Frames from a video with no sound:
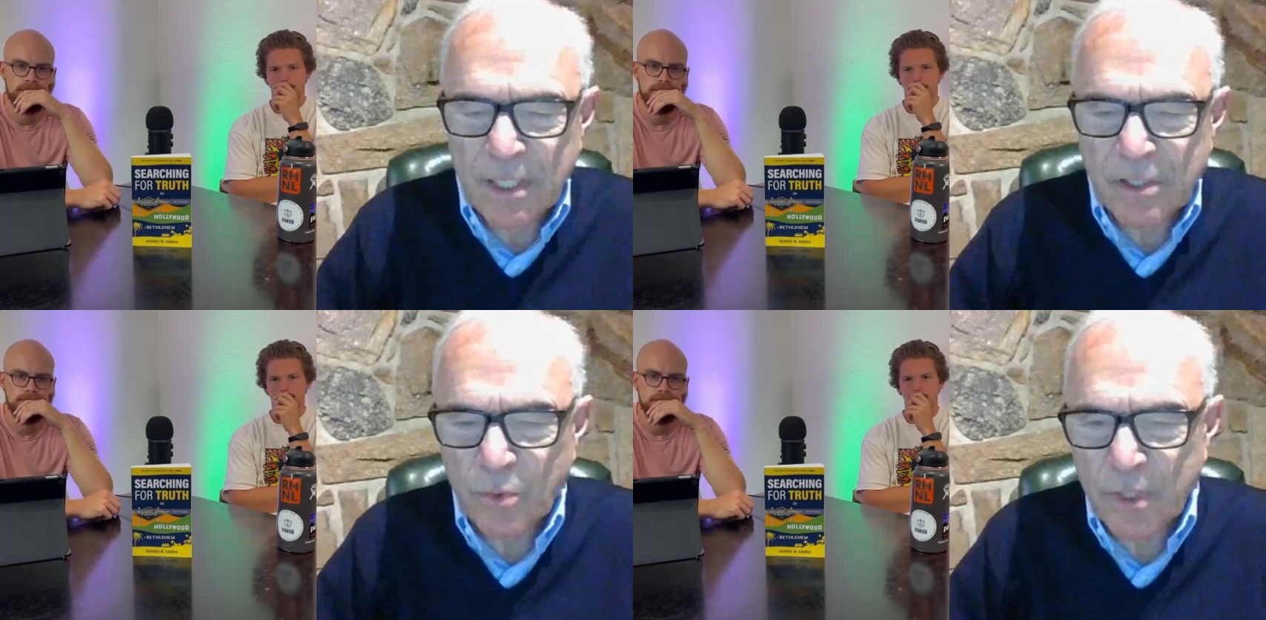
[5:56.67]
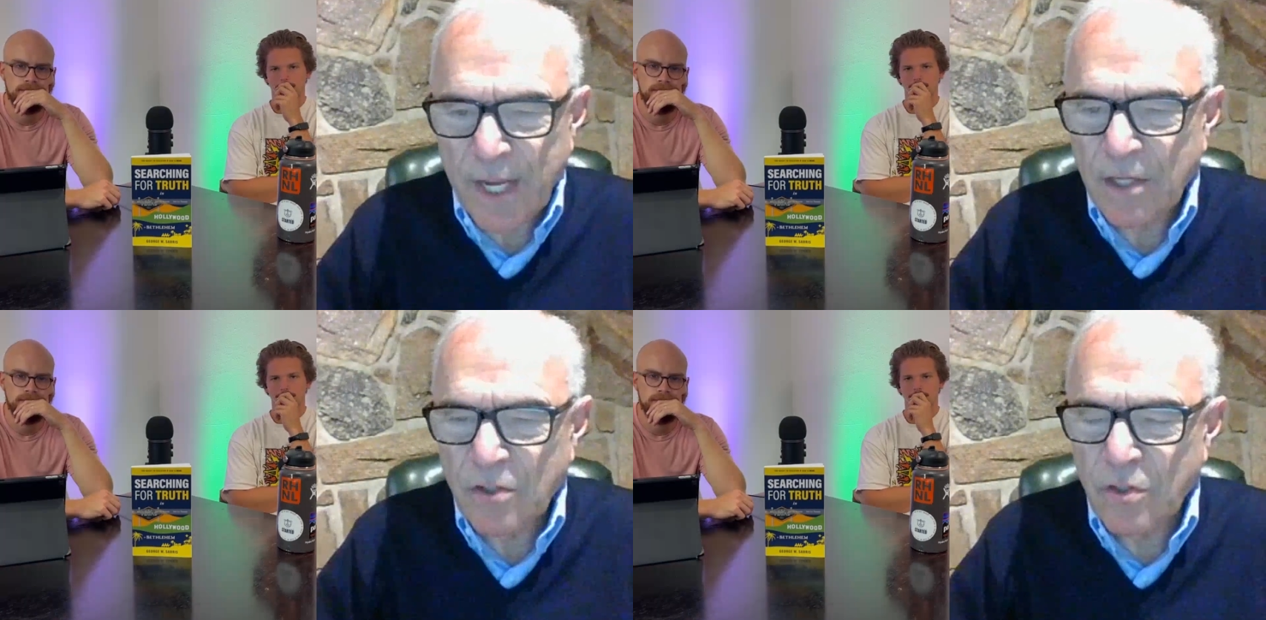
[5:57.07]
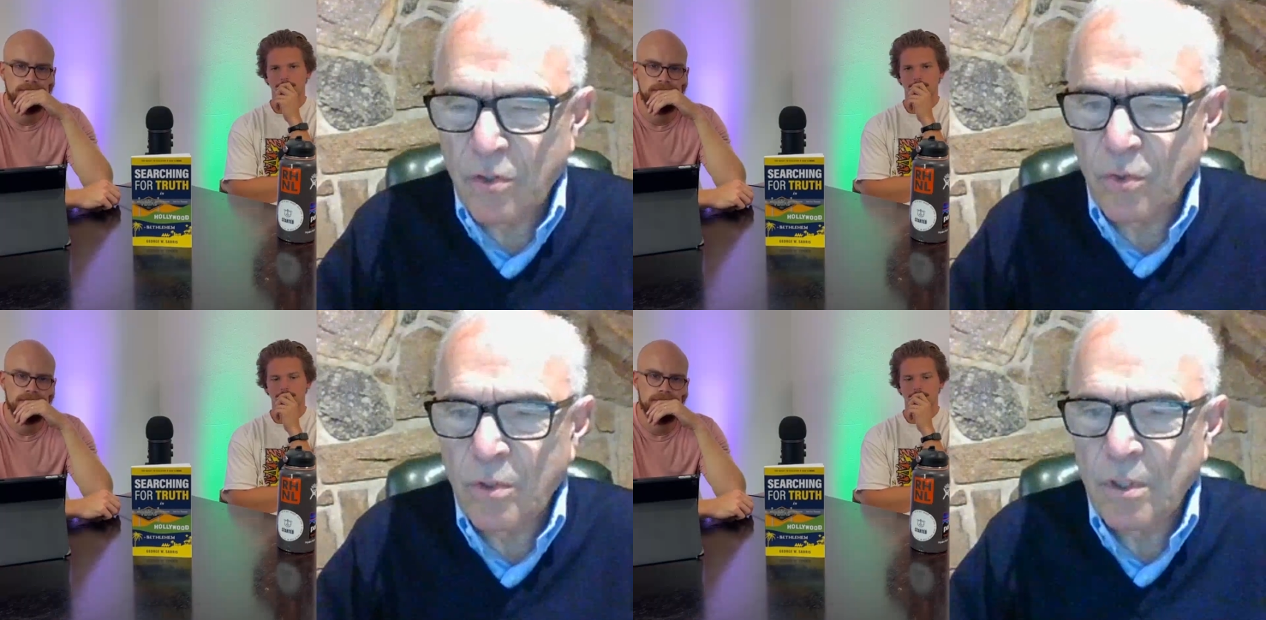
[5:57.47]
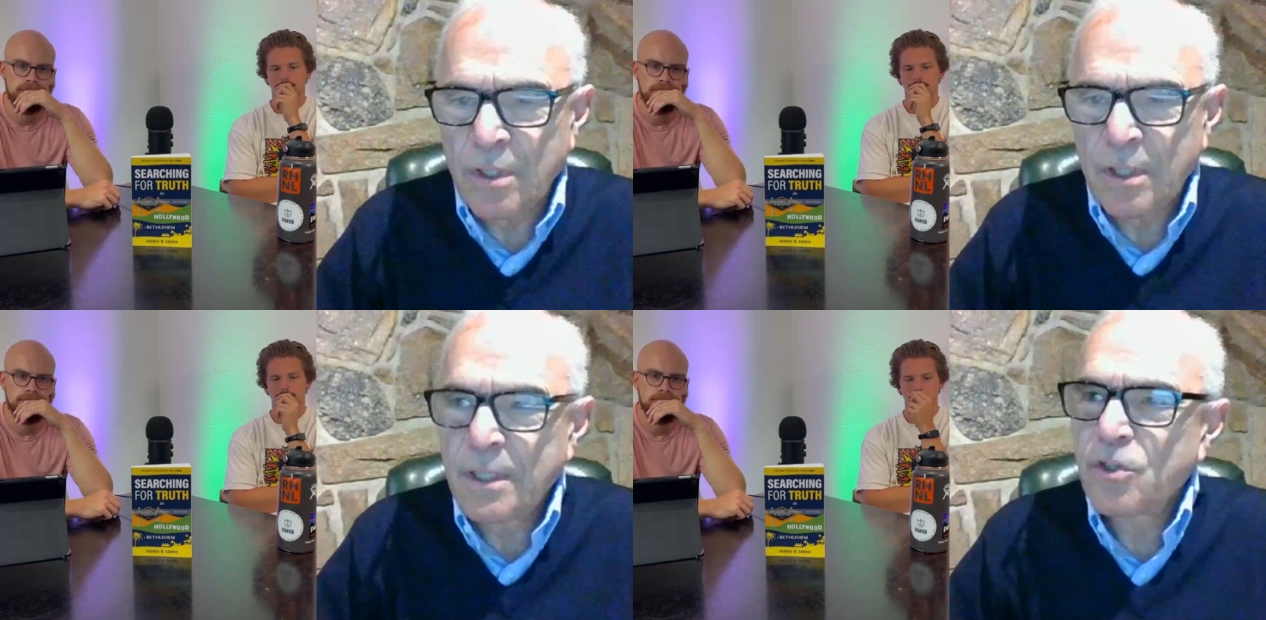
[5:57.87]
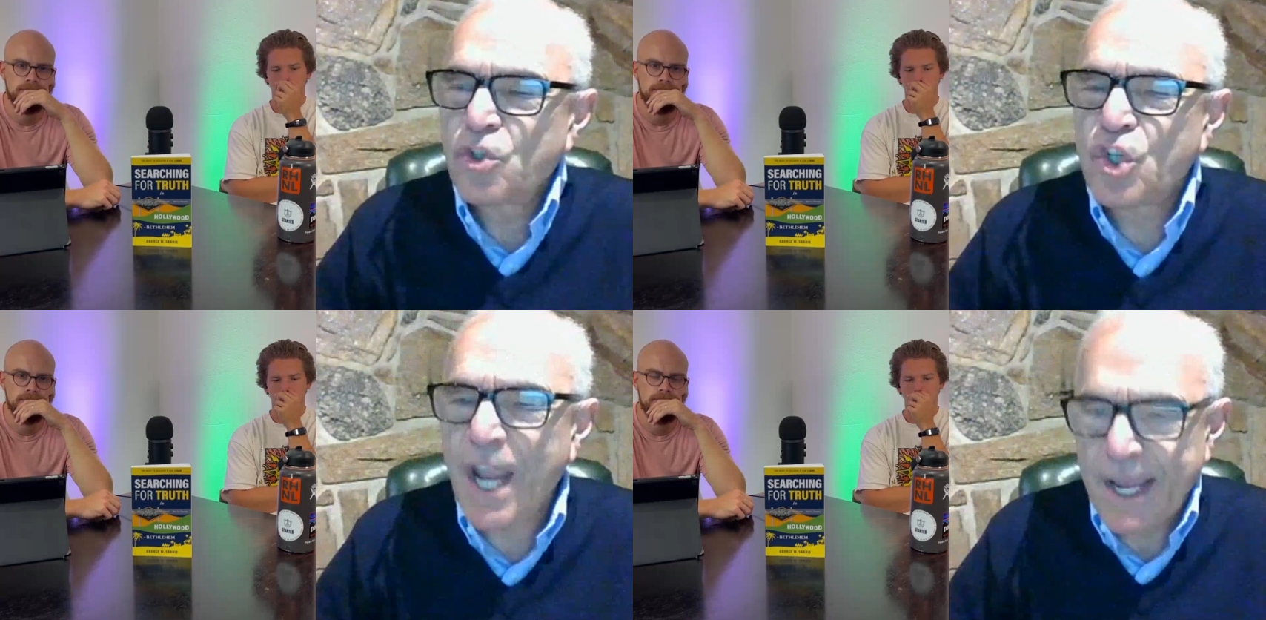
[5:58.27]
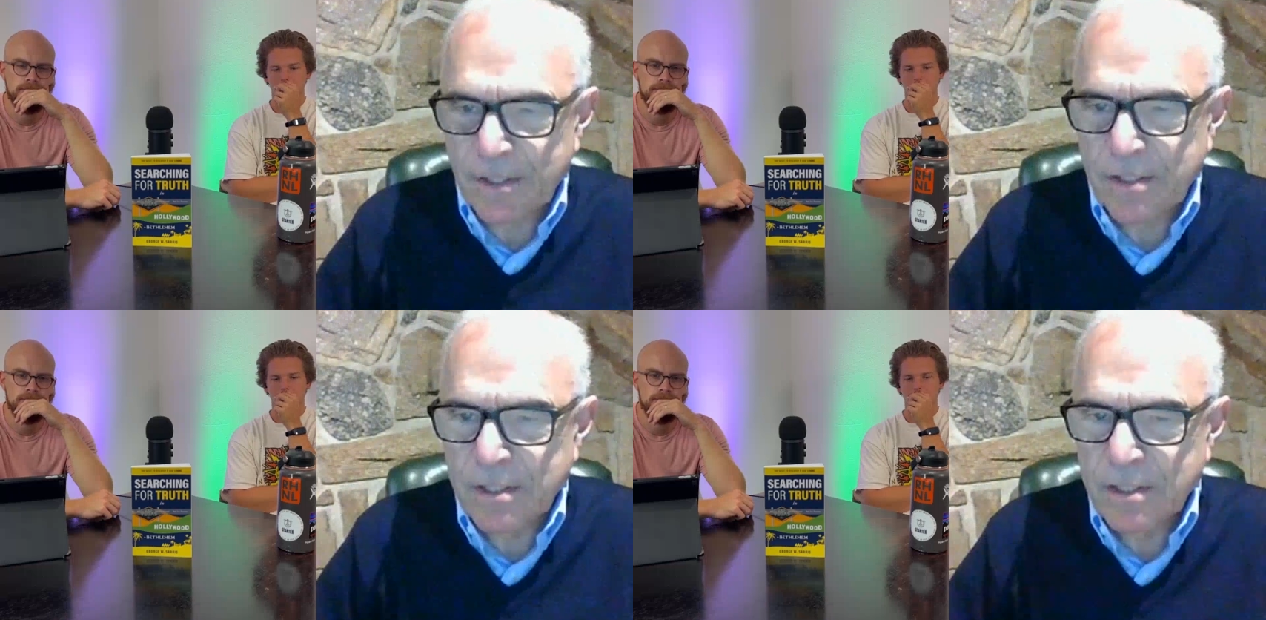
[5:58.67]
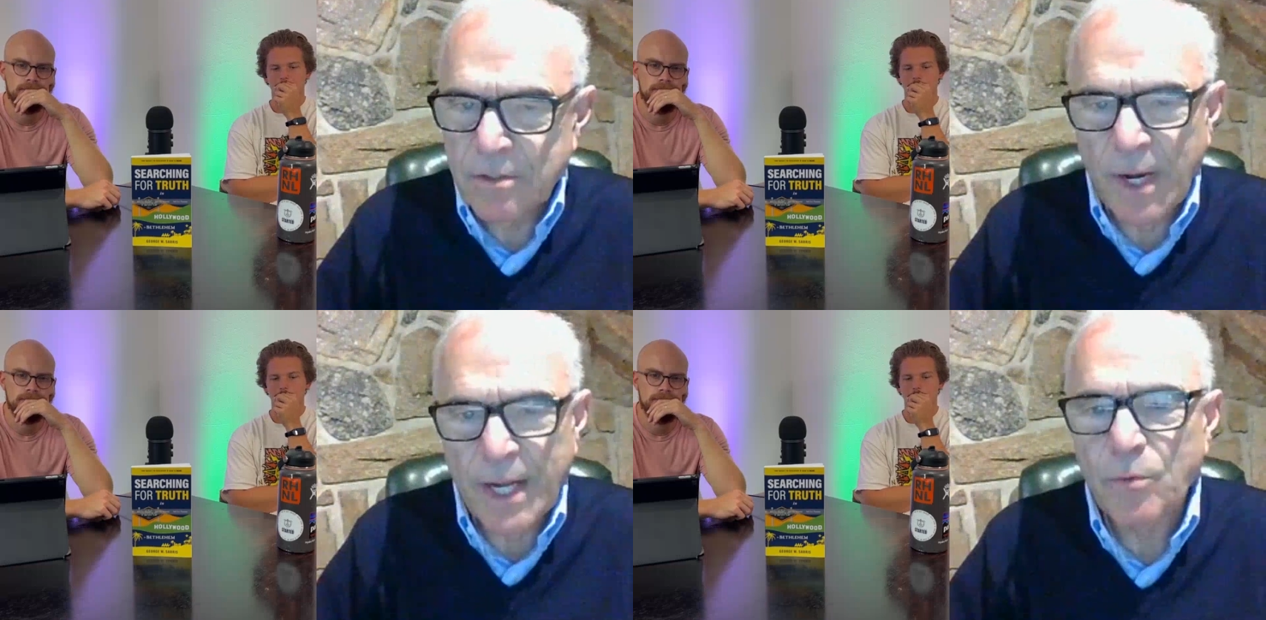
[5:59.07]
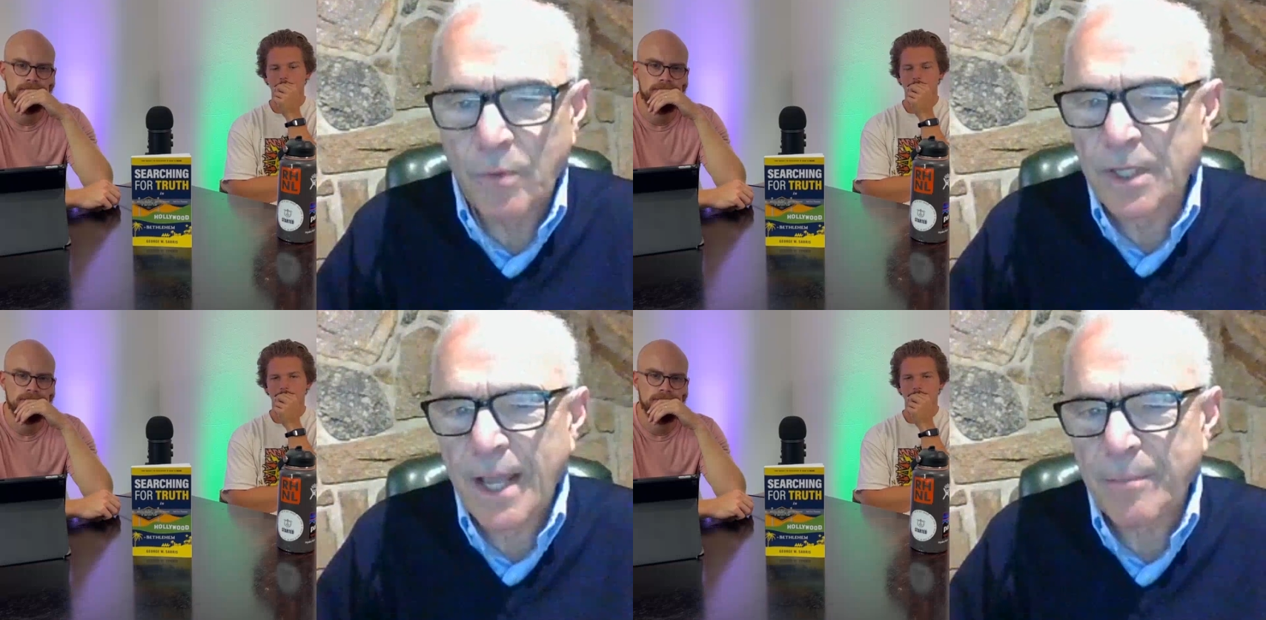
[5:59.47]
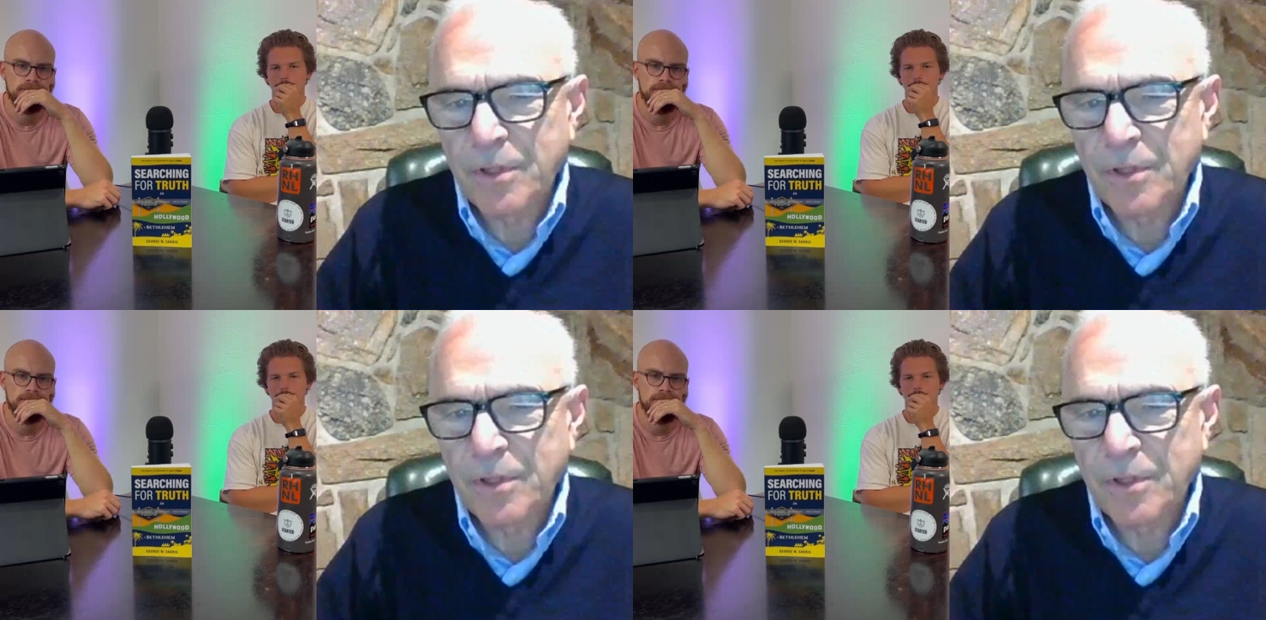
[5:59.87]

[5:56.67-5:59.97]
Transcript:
Speaker 1: is relating to chance, right? What do you have?